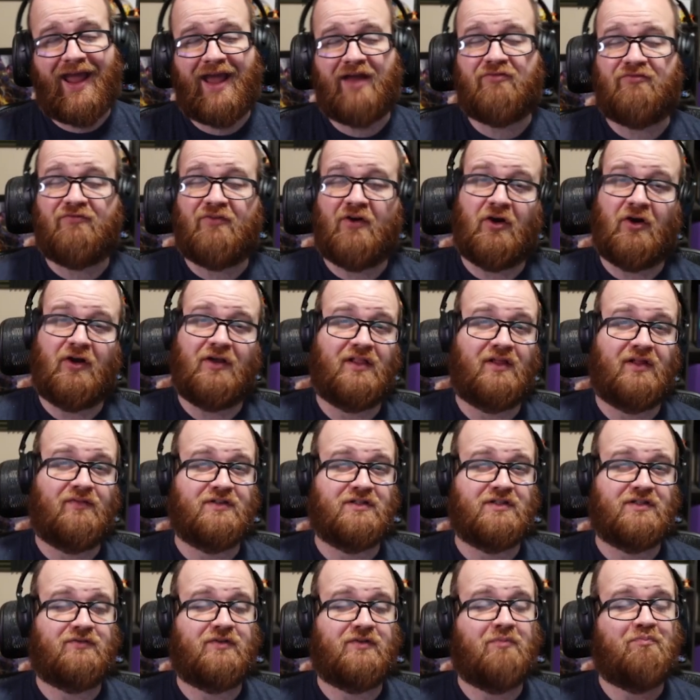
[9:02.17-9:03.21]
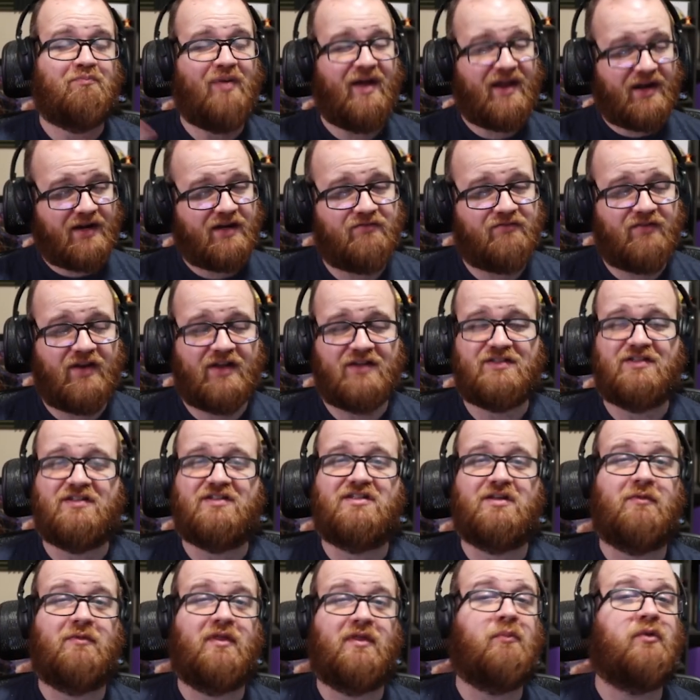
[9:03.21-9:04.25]
at varying levels of competitiveness, and
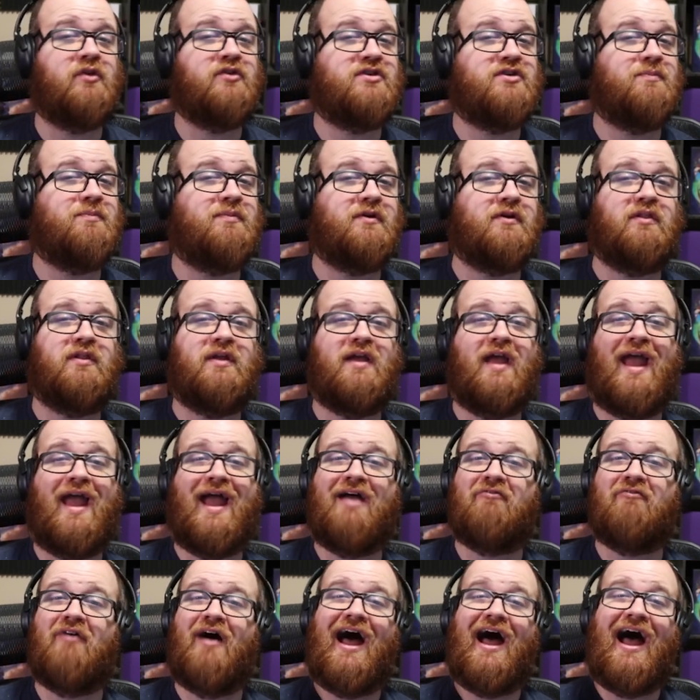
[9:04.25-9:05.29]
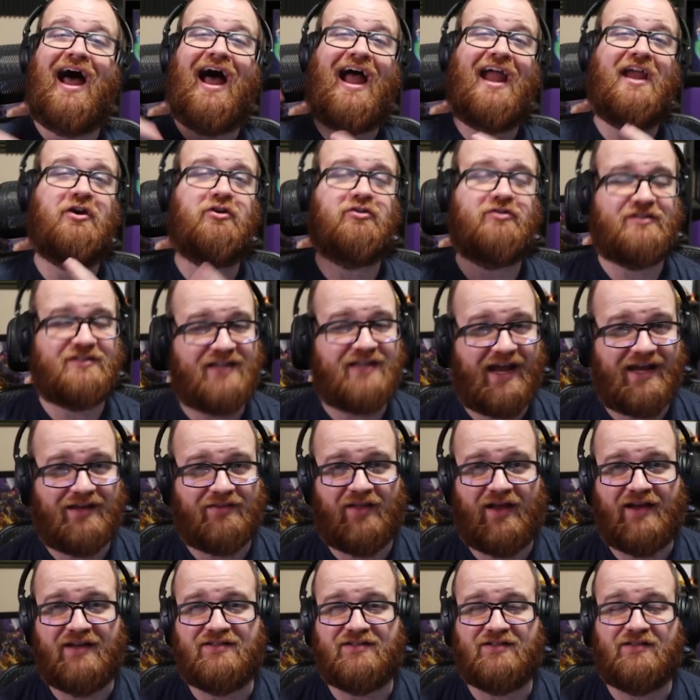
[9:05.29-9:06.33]
some of them will typically have higher stat
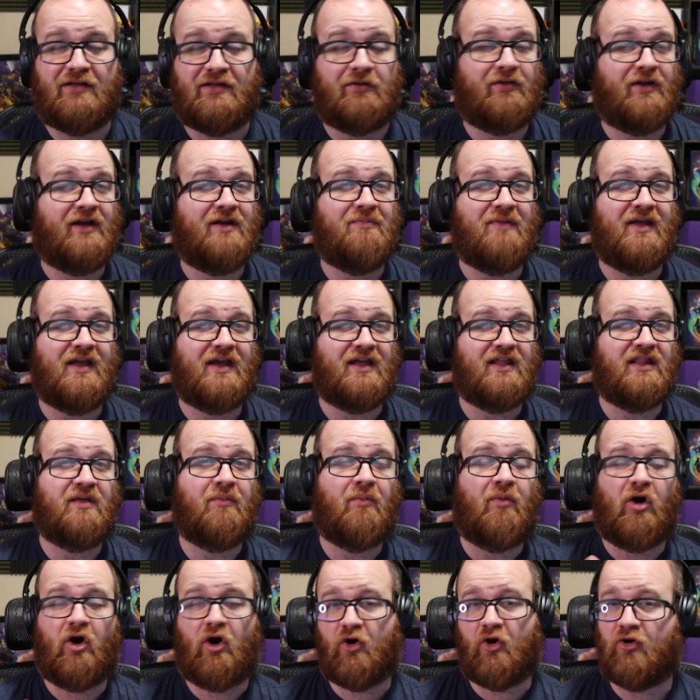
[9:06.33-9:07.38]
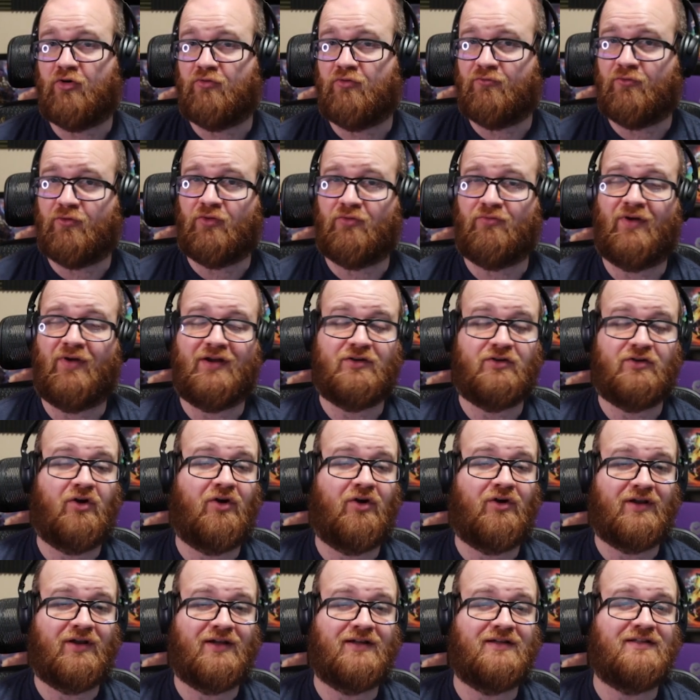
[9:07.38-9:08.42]
lines in their lane, making them harder for the Red
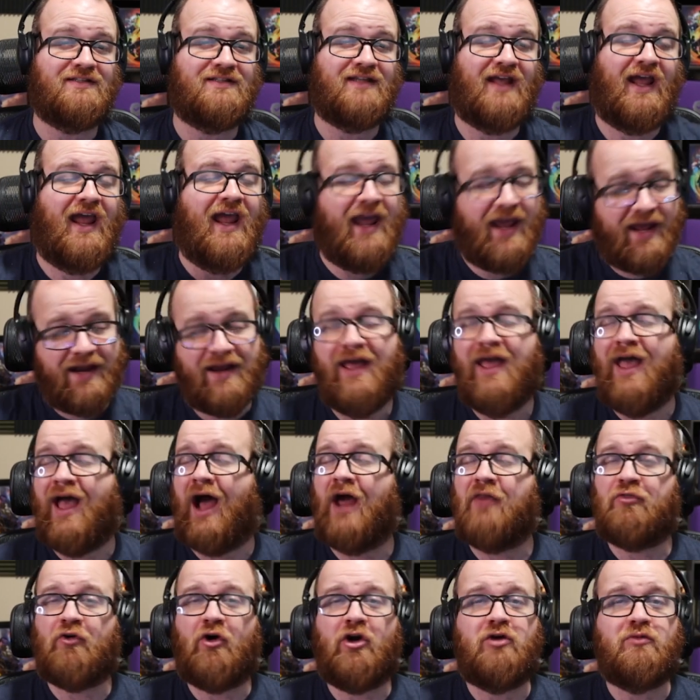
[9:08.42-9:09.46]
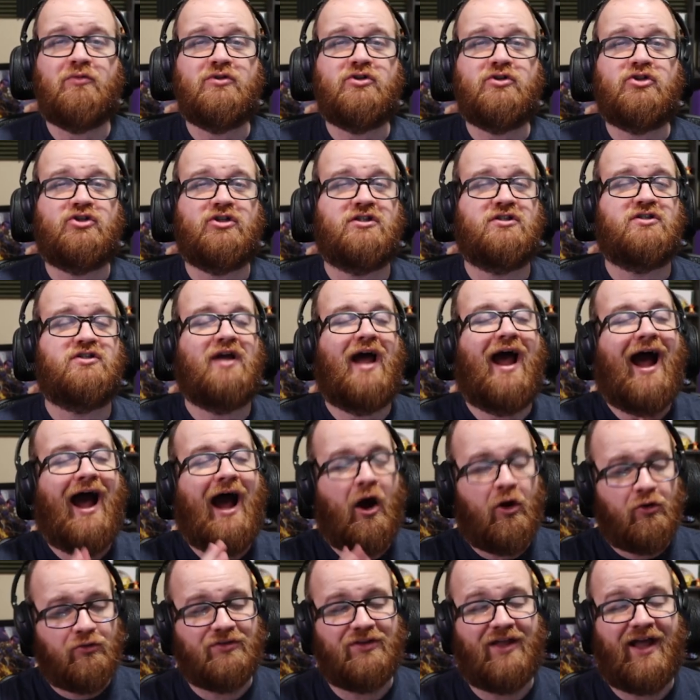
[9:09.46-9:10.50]
Guardian to hit. I thought it was just
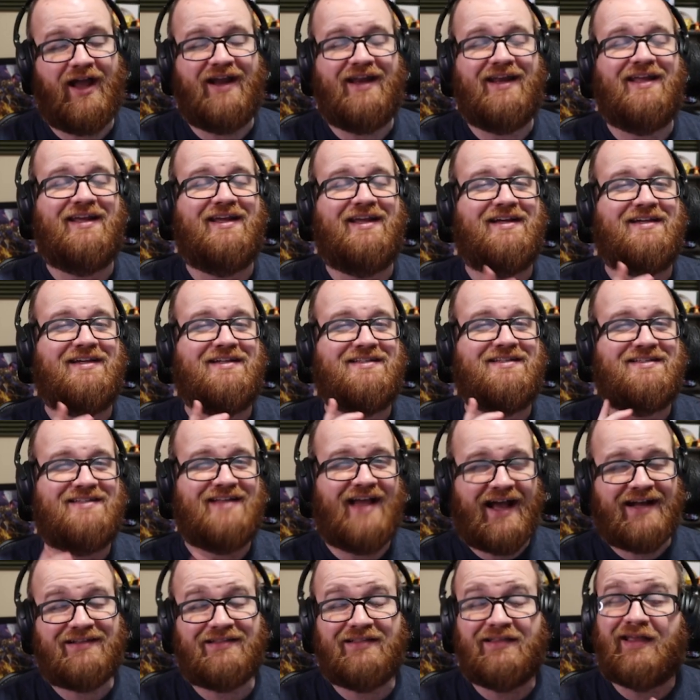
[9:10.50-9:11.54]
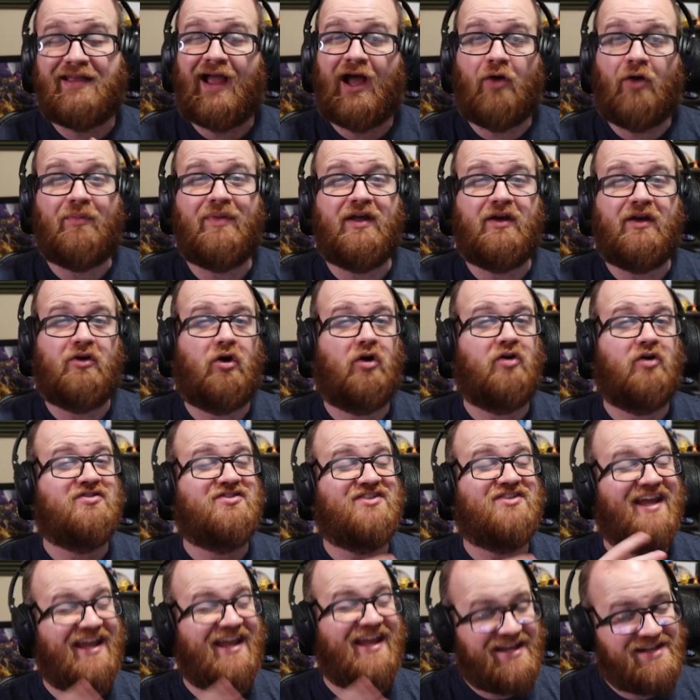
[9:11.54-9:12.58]
outlining exactly how many cards
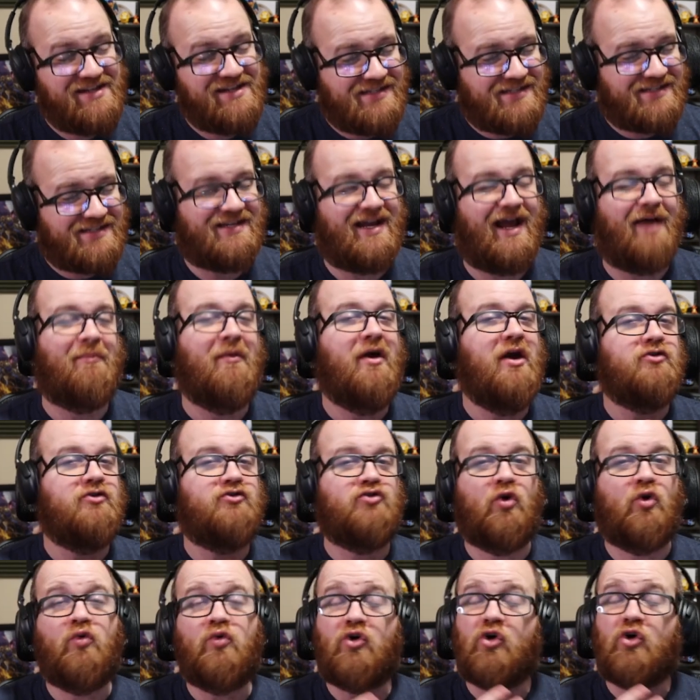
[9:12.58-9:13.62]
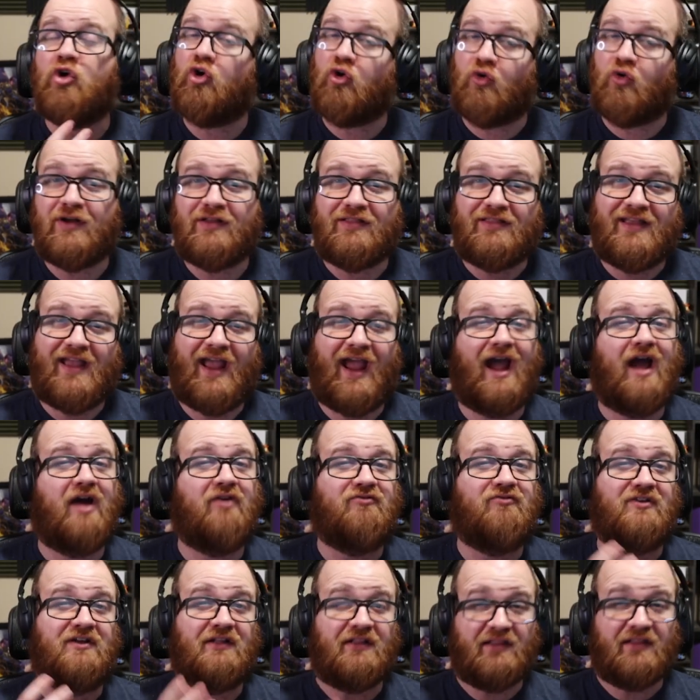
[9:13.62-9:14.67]
in Snap don't currently
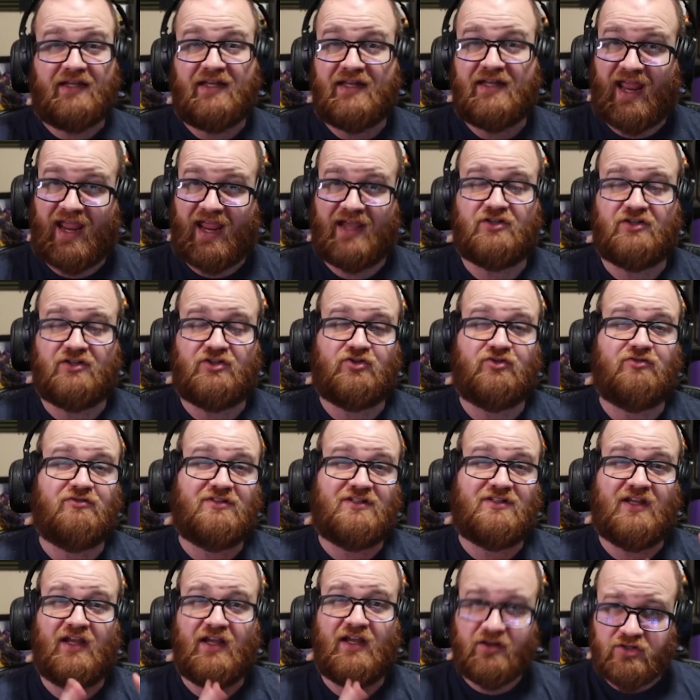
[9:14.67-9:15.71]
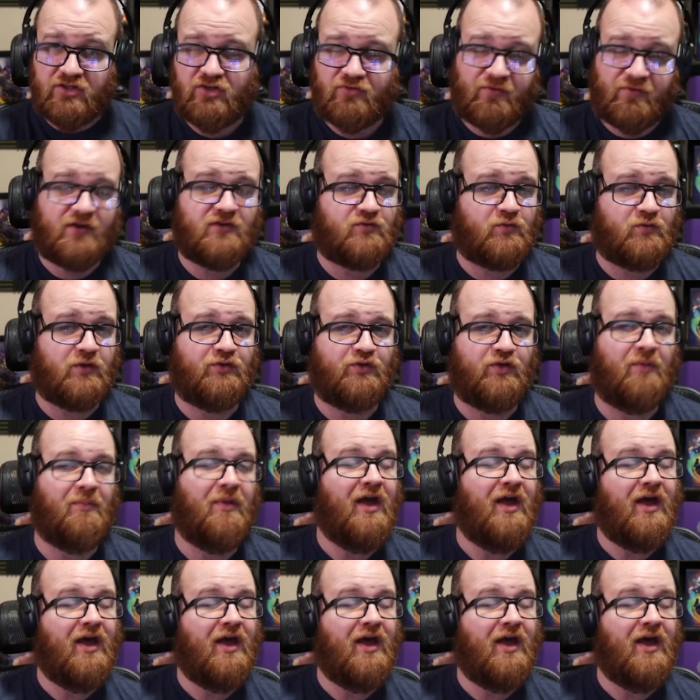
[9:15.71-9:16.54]
have clean answers to interface with them,